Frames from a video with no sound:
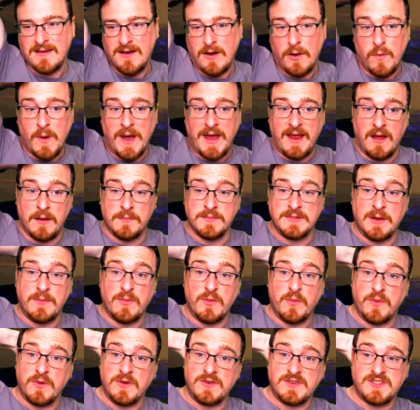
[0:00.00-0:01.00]
Oh wait, I'm double
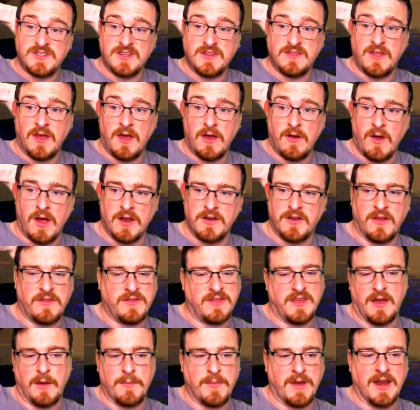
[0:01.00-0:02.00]
boosted though. I don't
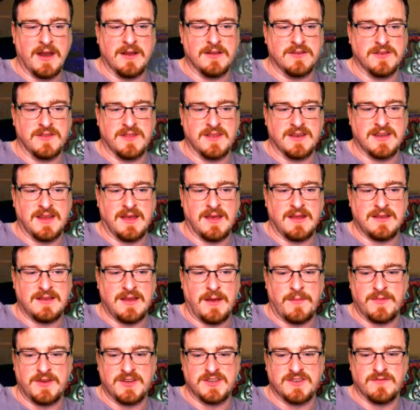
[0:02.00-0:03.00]
think I'm going to do the
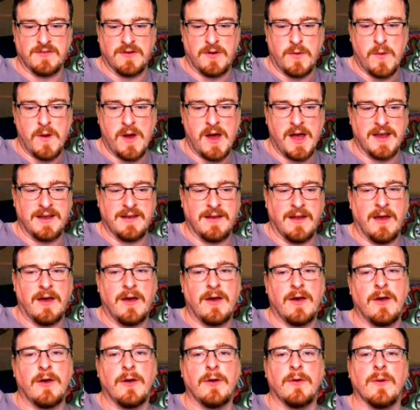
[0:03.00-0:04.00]
damage required.
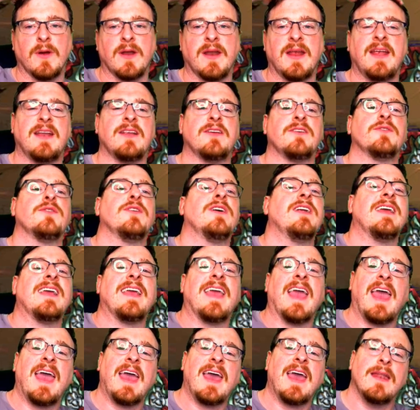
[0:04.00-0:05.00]
No, I need crit
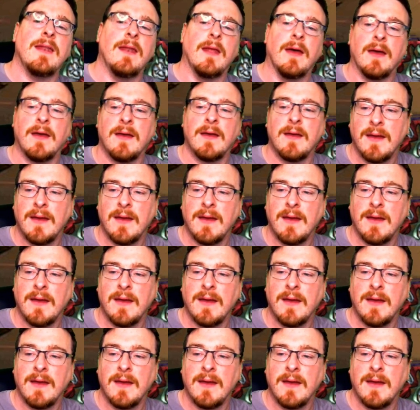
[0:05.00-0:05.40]
again.